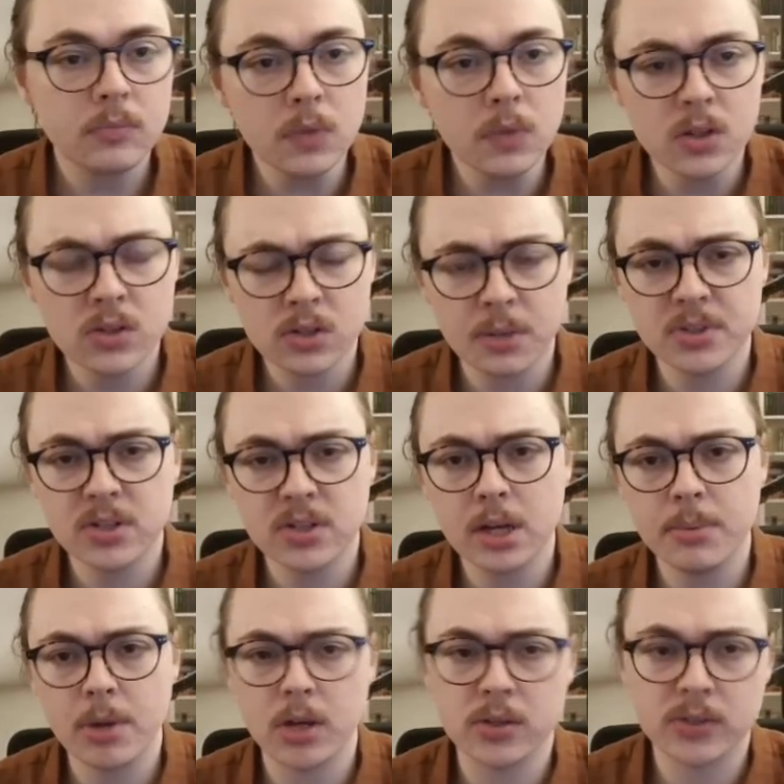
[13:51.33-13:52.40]
Summon
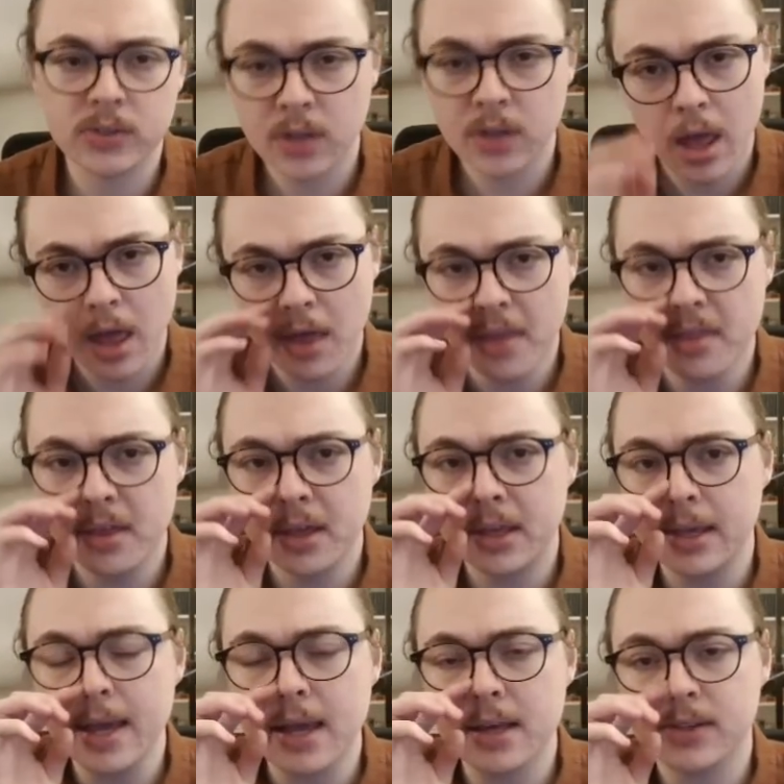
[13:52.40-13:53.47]
Skitterbots. The
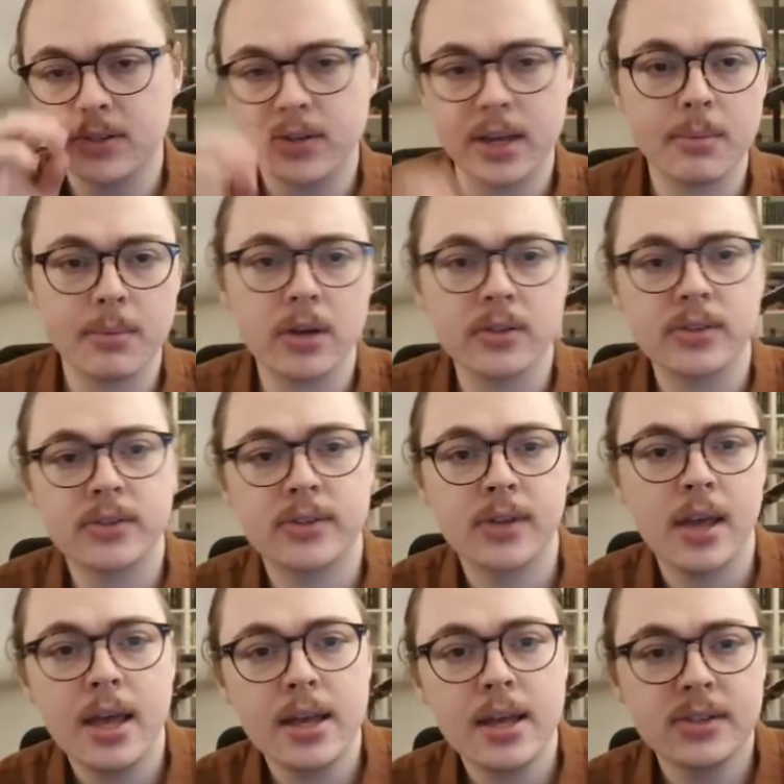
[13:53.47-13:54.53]
Giga Skitterbots.
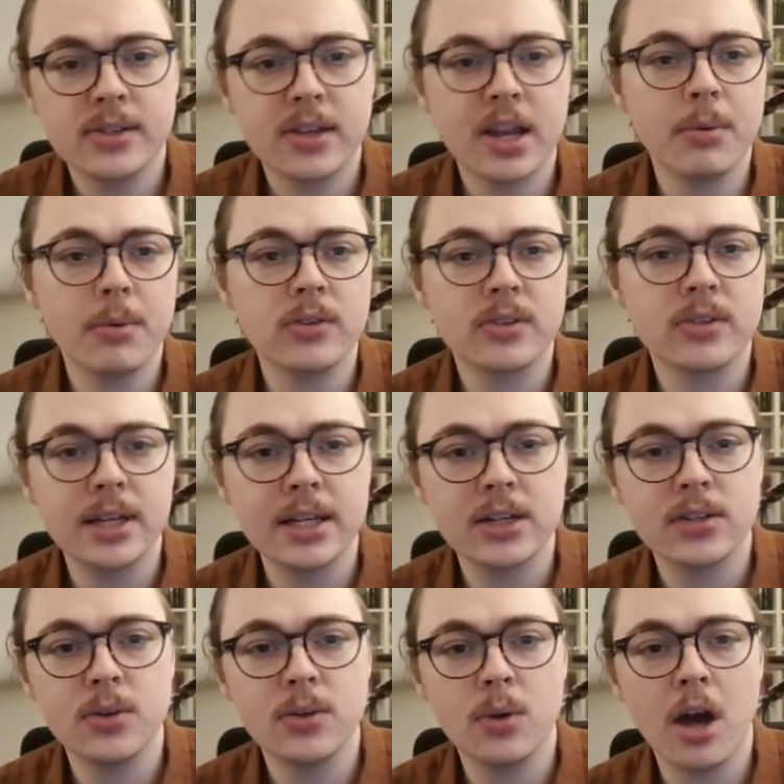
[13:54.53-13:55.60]
Skitterbots
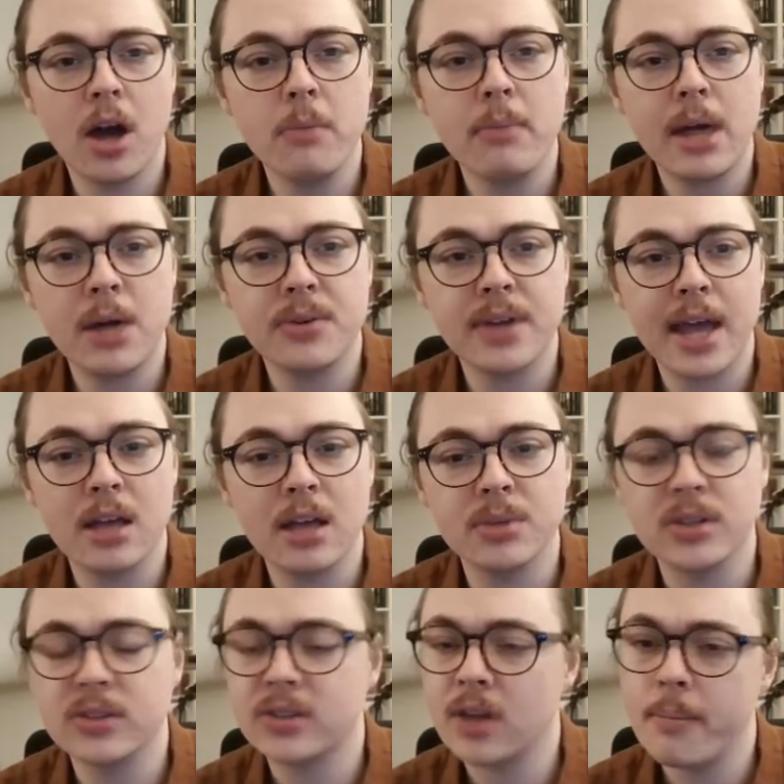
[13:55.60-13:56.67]
links to Unbound
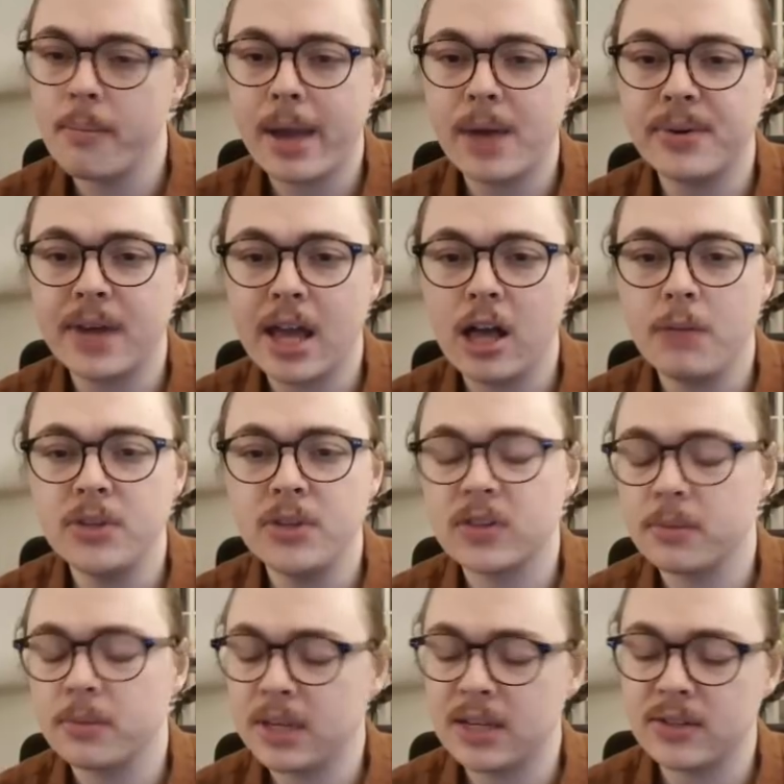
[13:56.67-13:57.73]
Ailments. Unbound Ailments
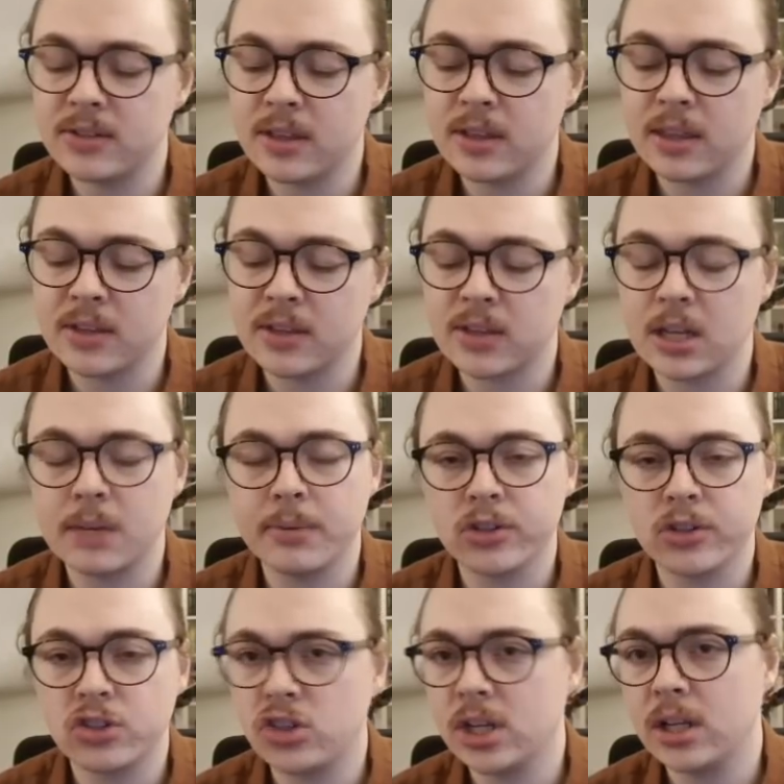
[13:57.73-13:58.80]
means the
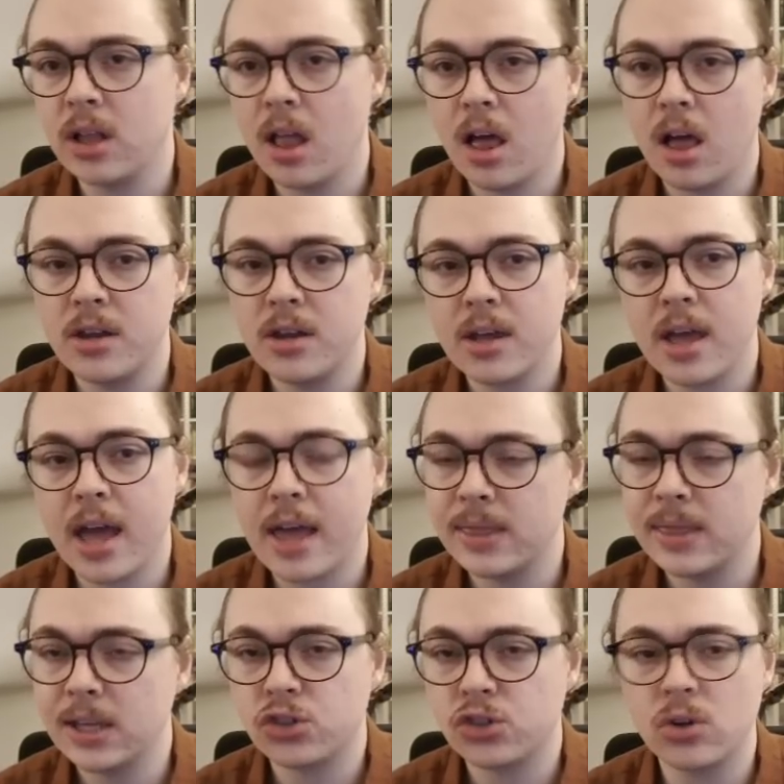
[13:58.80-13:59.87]
Skitterbots chill harder and
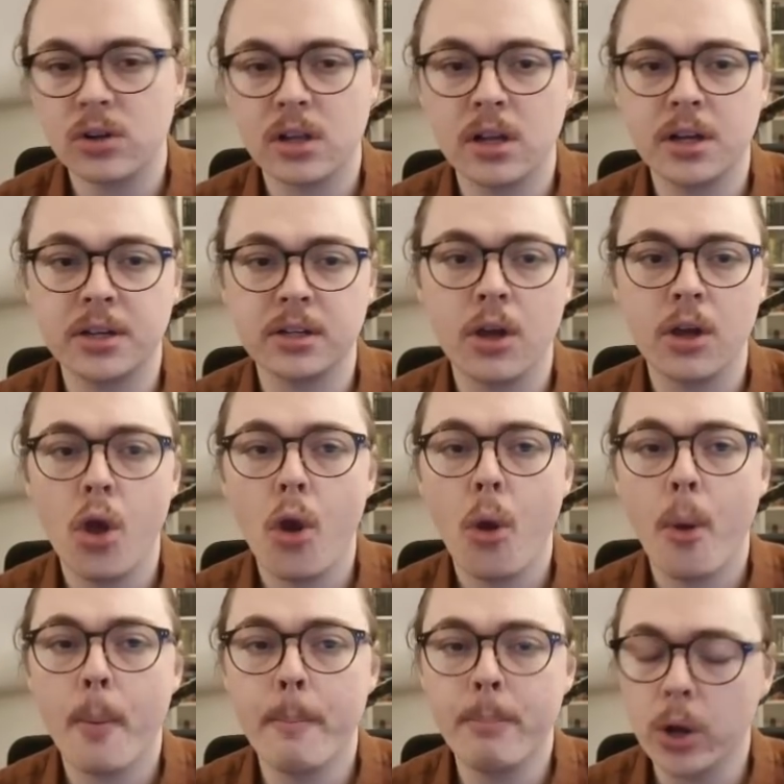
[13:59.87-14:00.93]
they shock harder.
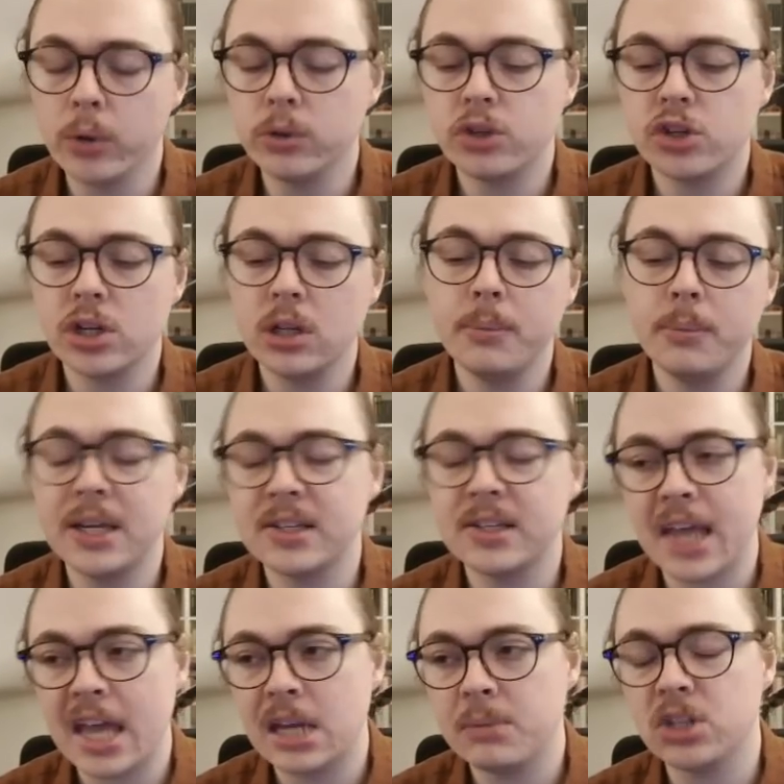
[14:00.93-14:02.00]
Bone Chill means
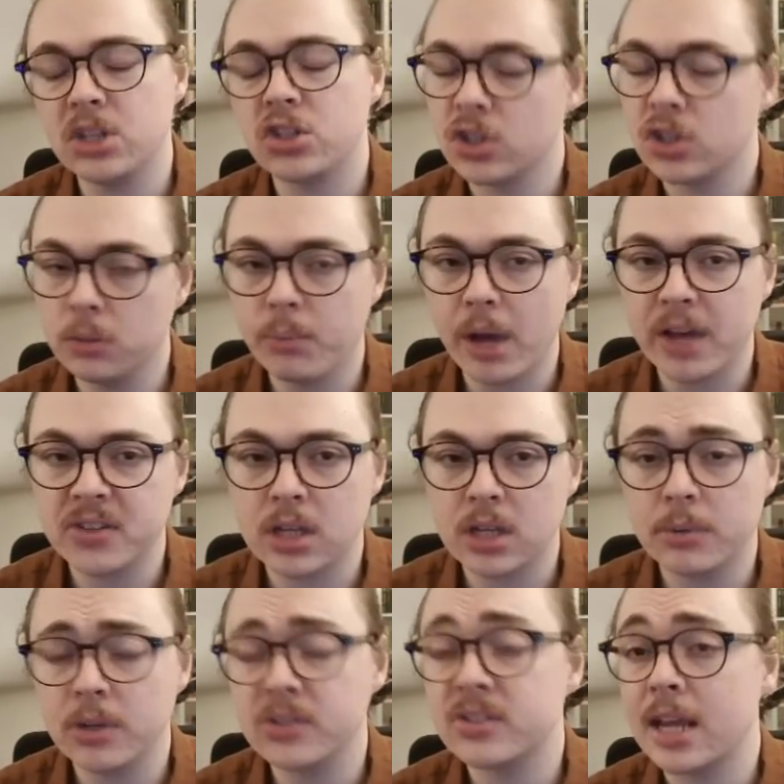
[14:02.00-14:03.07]
that enemies chilled by our
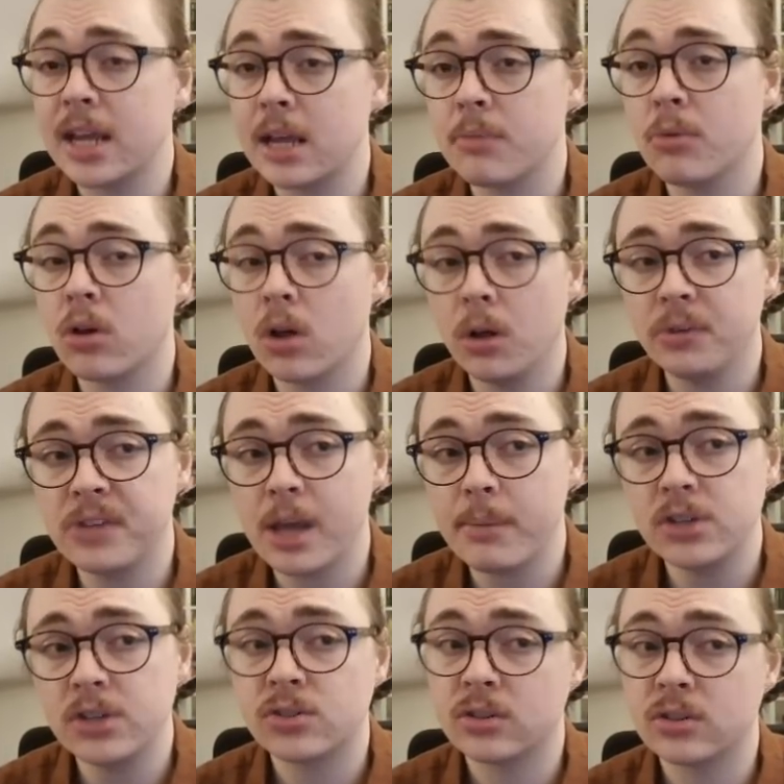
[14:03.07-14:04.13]
Skitterbots take more cold
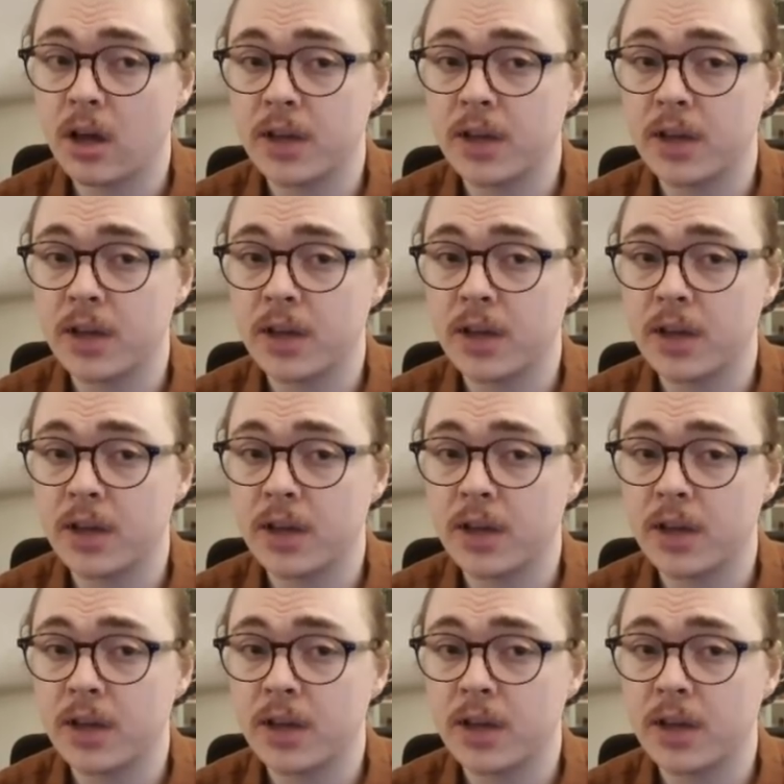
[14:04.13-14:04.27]
damage. Ice